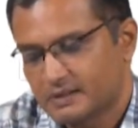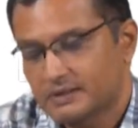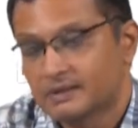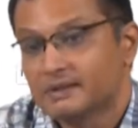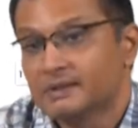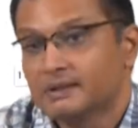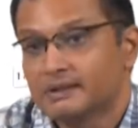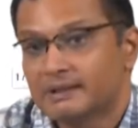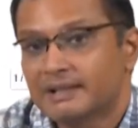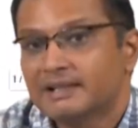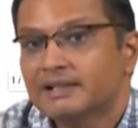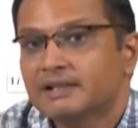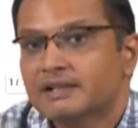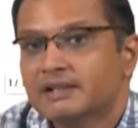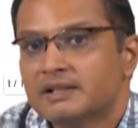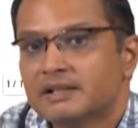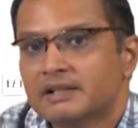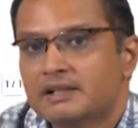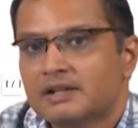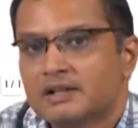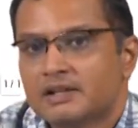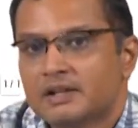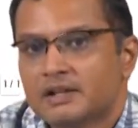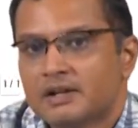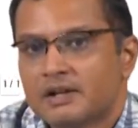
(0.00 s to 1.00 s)
Okay.
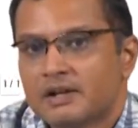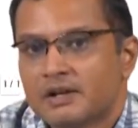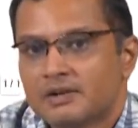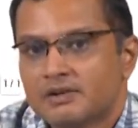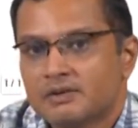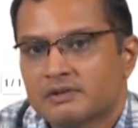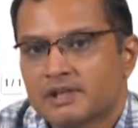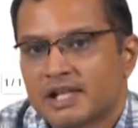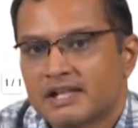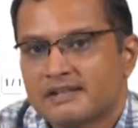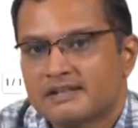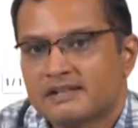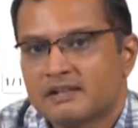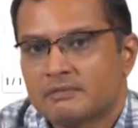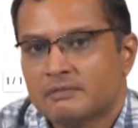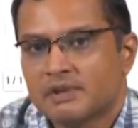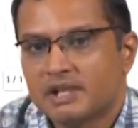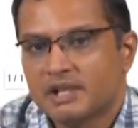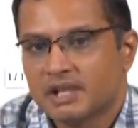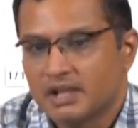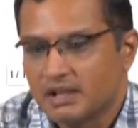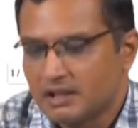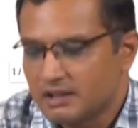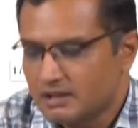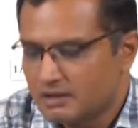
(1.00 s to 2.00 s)
So, that is the
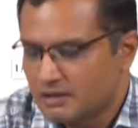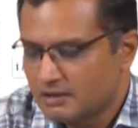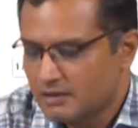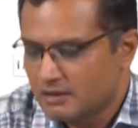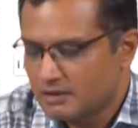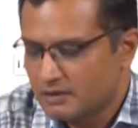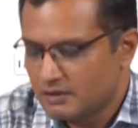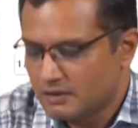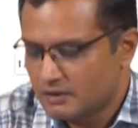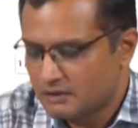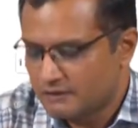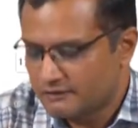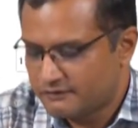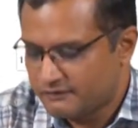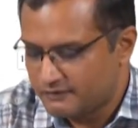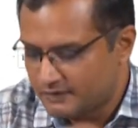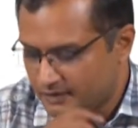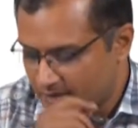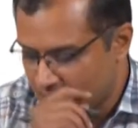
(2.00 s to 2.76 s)
meaning of